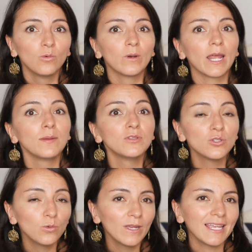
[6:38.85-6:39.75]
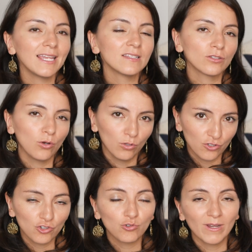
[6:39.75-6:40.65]
What I'm doing is called
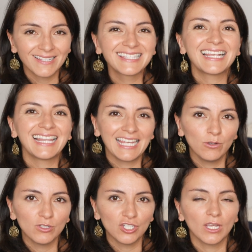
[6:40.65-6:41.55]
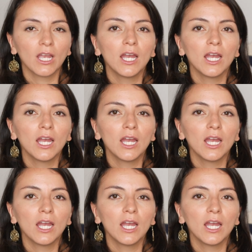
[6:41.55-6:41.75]
translanguaging.